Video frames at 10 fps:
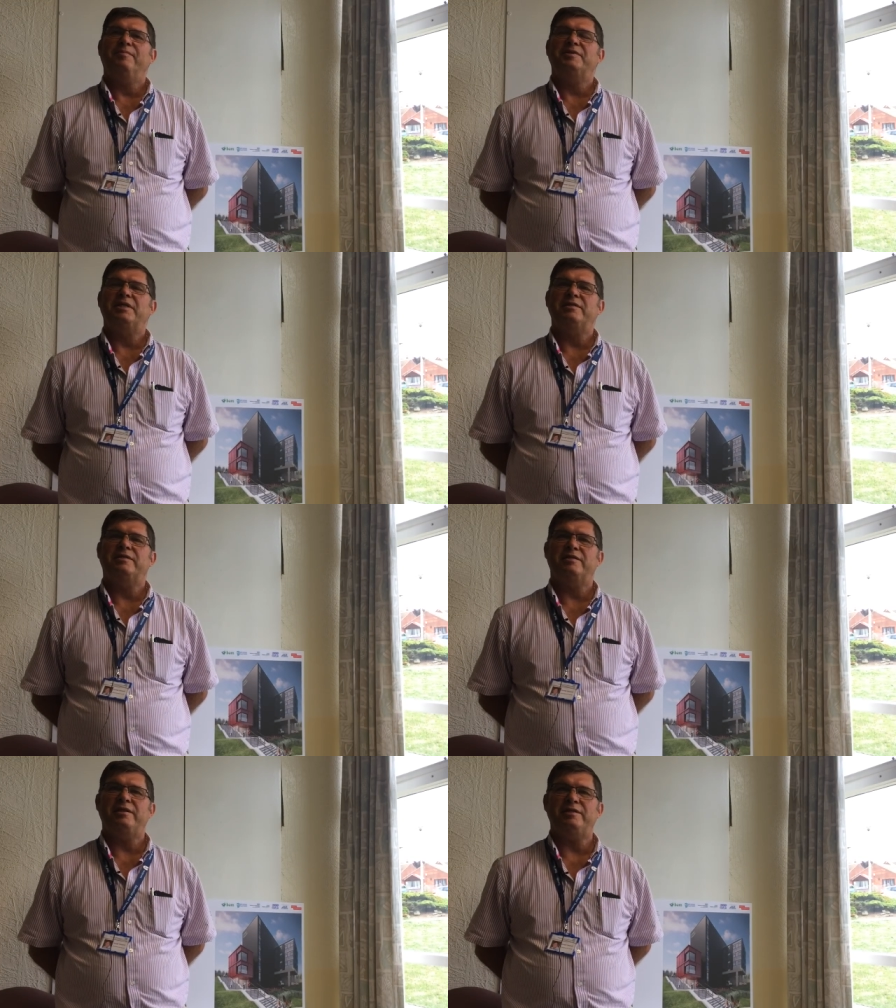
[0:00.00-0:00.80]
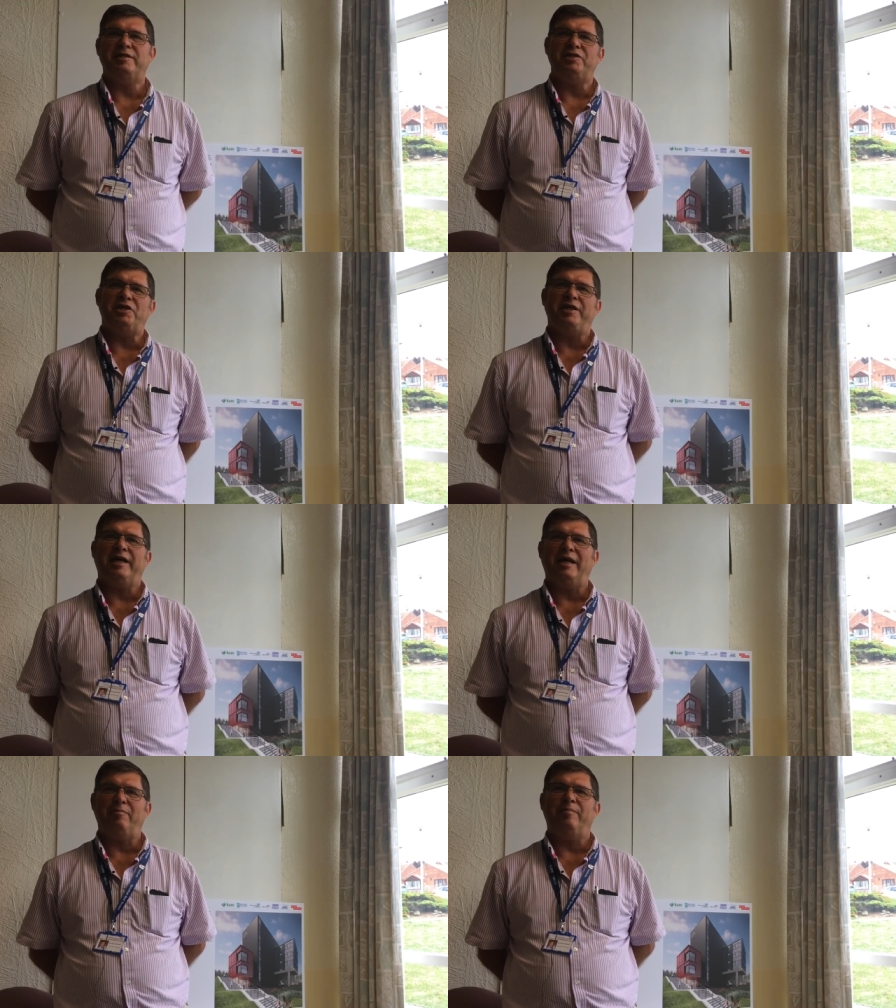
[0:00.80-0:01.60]
Since the CCG
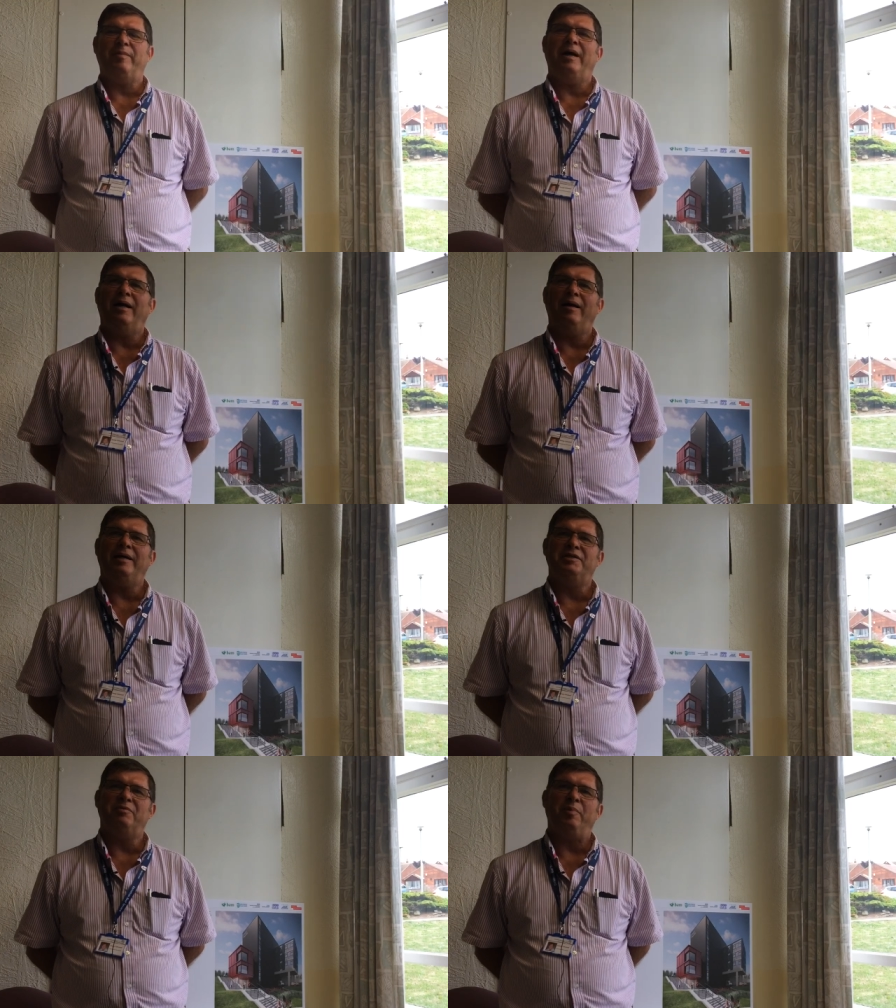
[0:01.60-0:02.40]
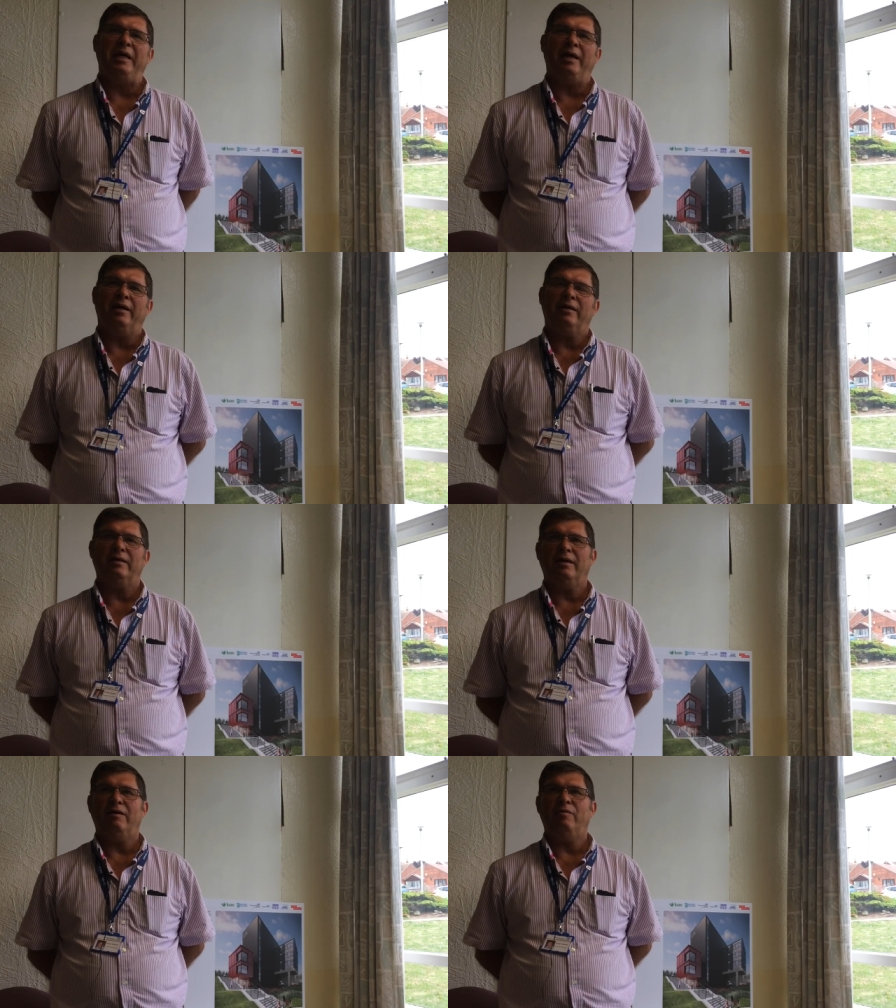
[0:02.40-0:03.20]
came into being,
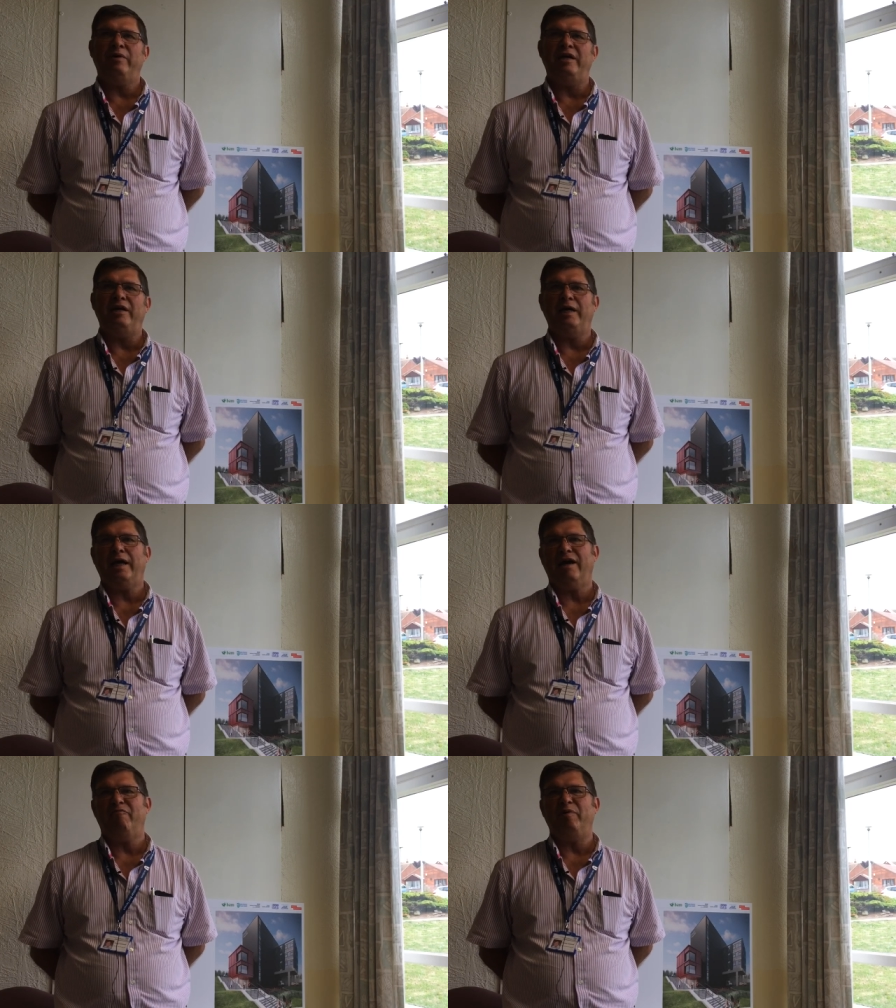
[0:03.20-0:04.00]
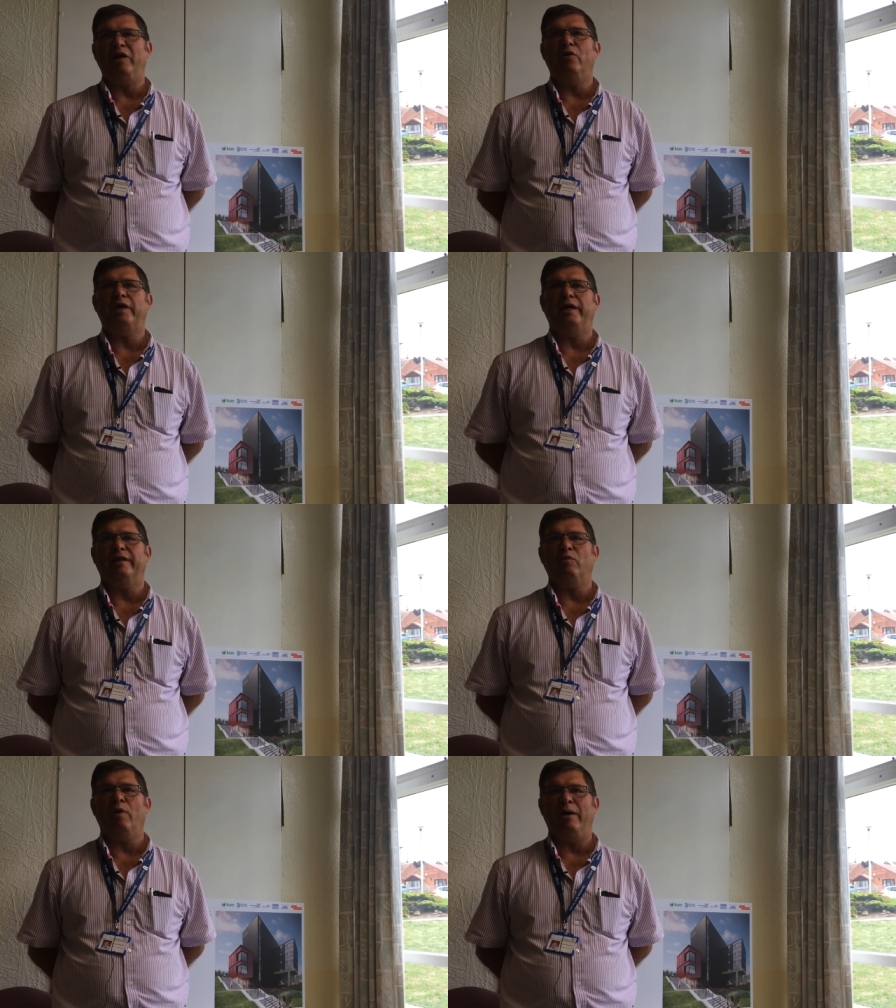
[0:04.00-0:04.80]
we have been looking
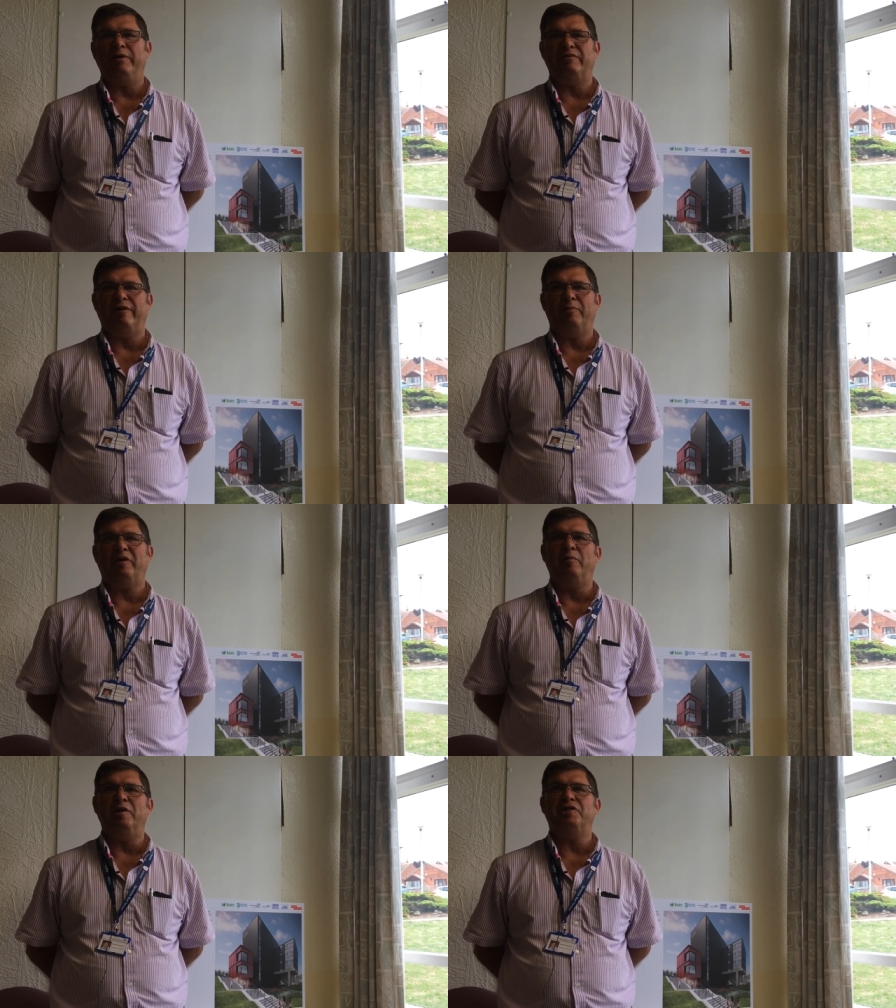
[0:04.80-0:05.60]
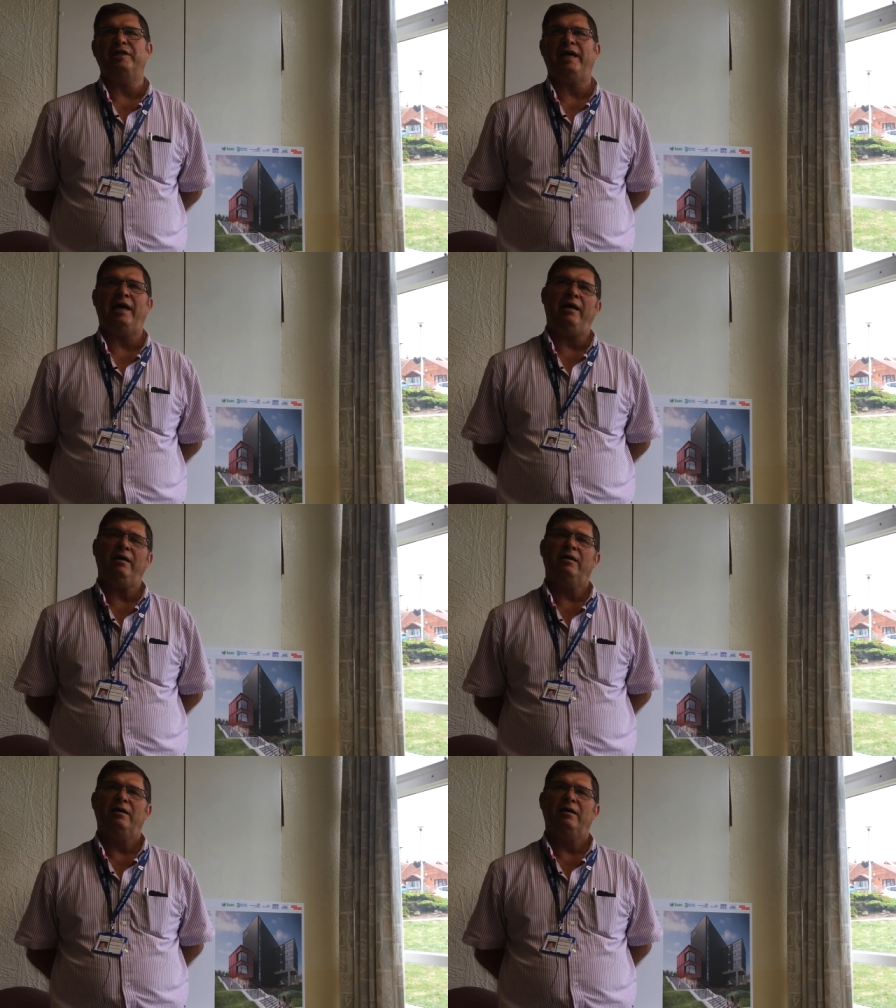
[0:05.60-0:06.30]
at the way we develop community care